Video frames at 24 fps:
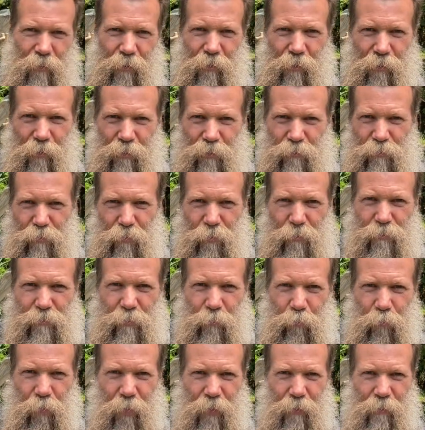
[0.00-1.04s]
and start to
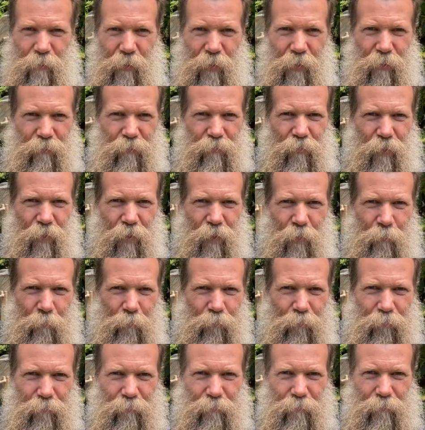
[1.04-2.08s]
brighten that up.
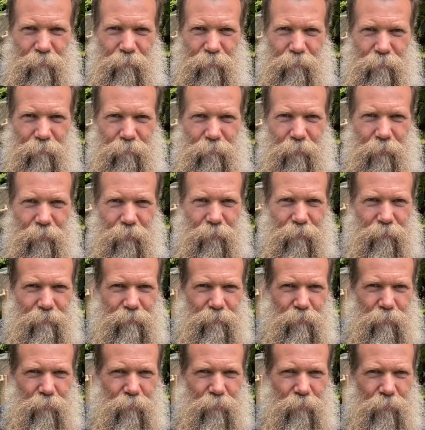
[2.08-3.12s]
Right,
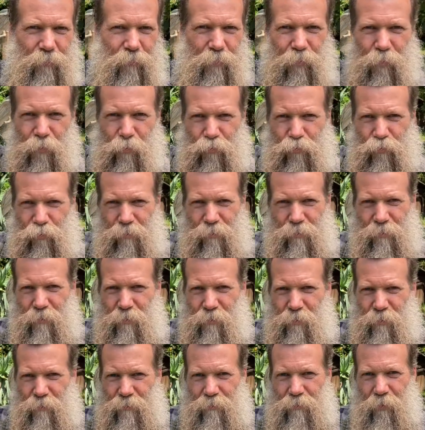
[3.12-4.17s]
so we should see
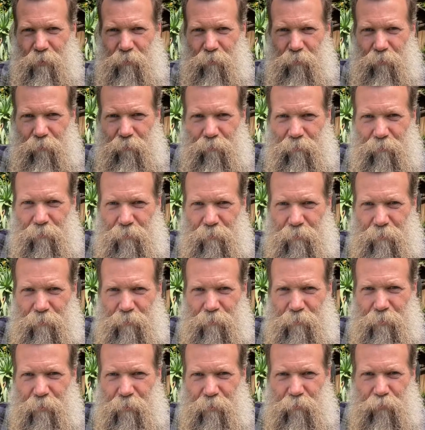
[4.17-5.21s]
a subtle,
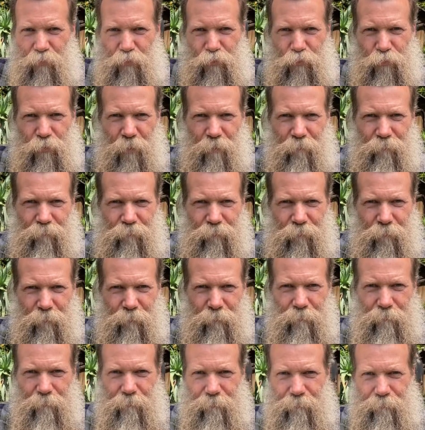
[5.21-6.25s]
shift
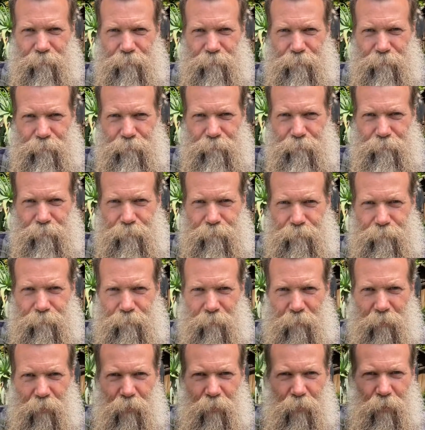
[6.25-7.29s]

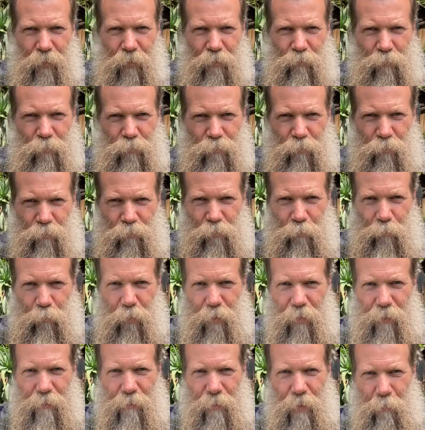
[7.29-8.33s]
as we start to
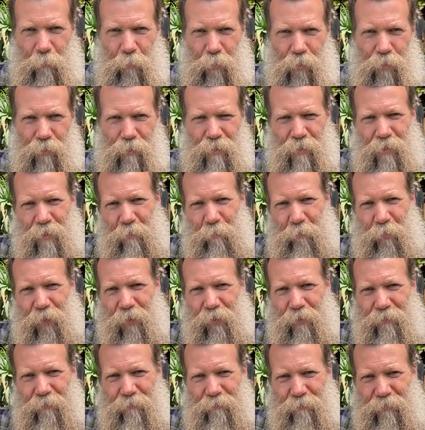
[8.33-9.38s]
brighten that part. But
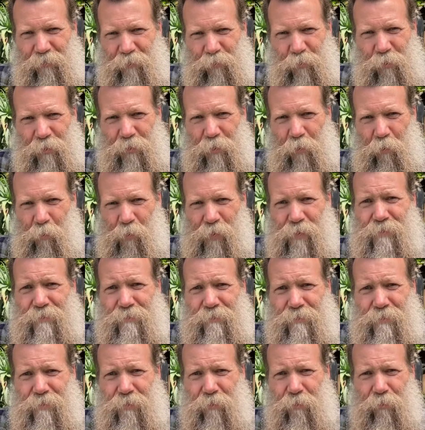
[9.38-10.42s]
there's really no reason
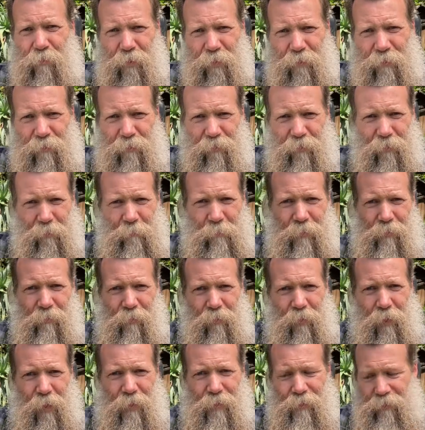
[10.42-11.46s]
to. I mean, the
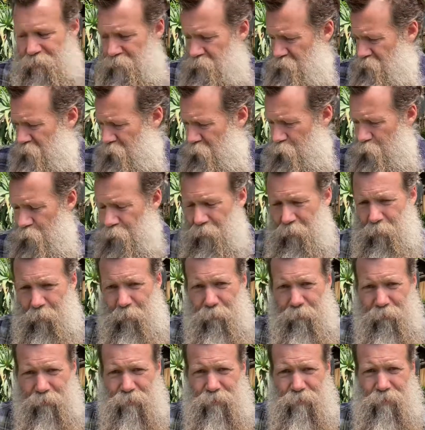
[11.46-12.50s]
light is still really,
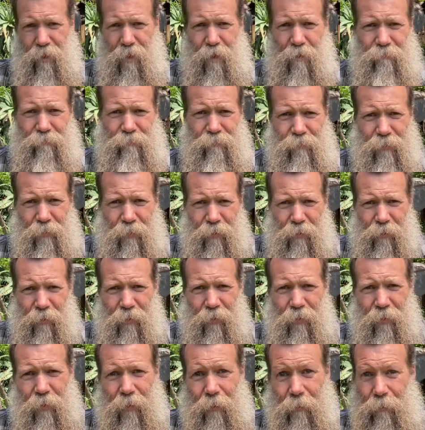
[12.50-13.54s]
really soft
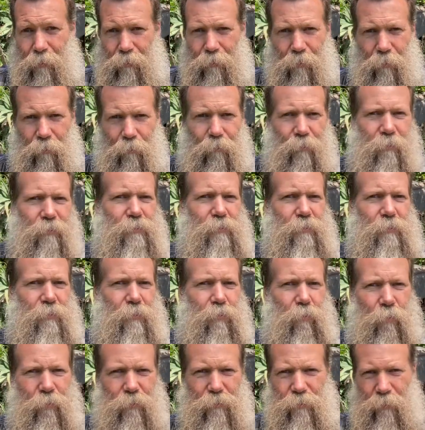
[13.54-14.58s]
and, isn't
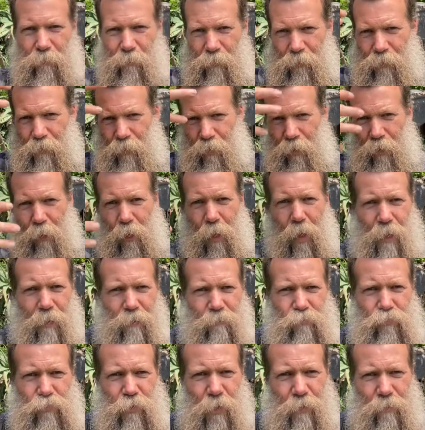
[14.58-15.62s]
going to be a lot of
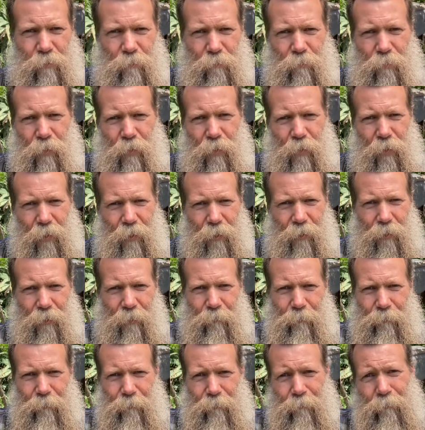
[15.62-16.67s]
shadow.
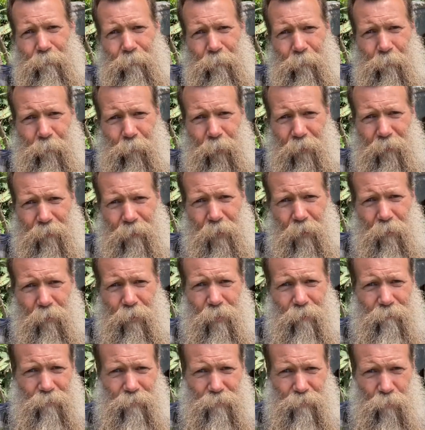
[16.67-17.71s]
But that'll
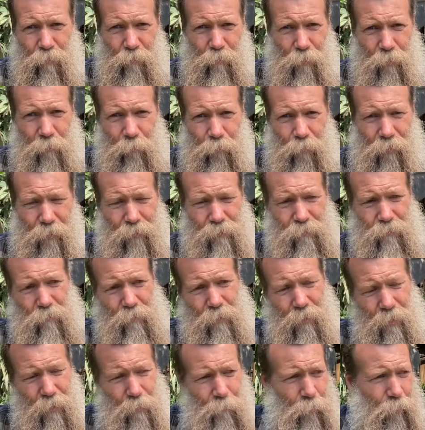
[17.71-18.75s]
give us our Rembrandt, so we can
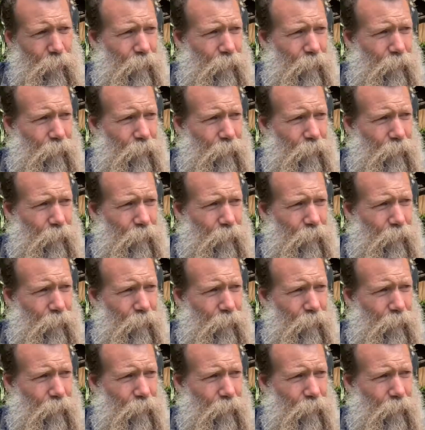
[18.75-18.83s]
kind of play